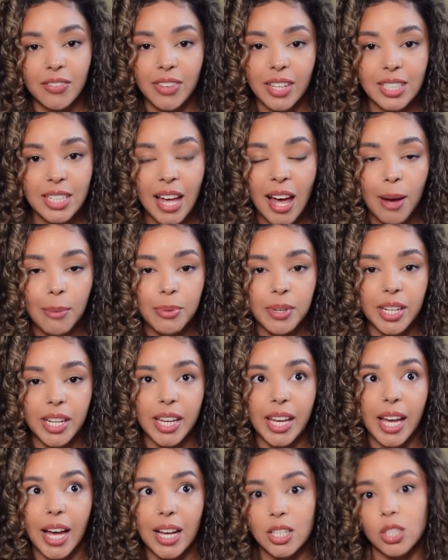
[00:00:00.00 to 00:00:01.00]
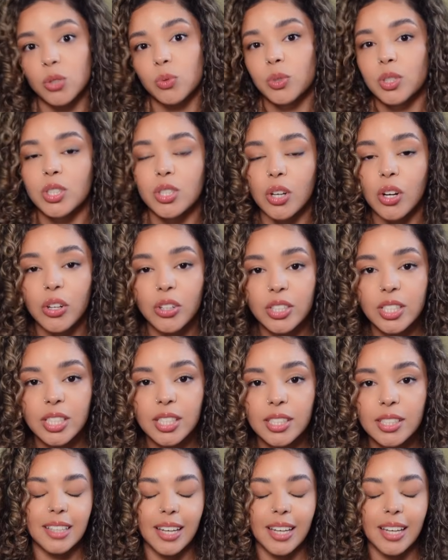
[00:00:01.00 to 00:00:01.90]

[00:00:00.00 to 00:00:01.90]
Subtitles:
that's happening as a result.